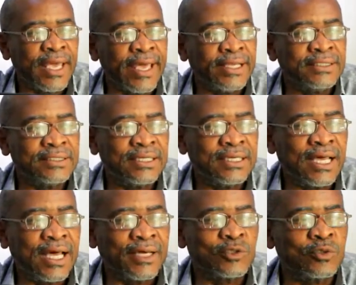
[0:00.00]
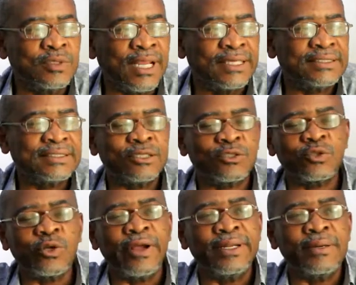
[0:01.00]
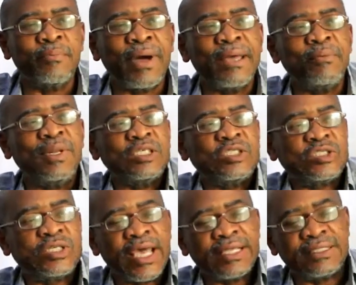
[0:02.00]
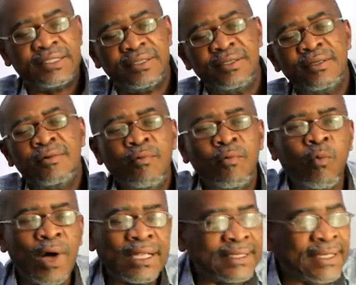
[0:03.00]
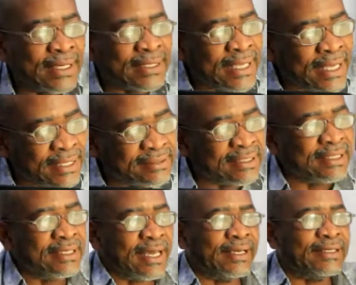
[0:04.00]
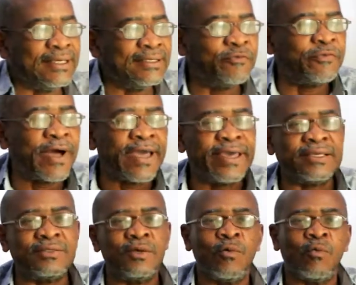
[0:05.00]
And as soon as the story in the Bible is shared, one can easily identify it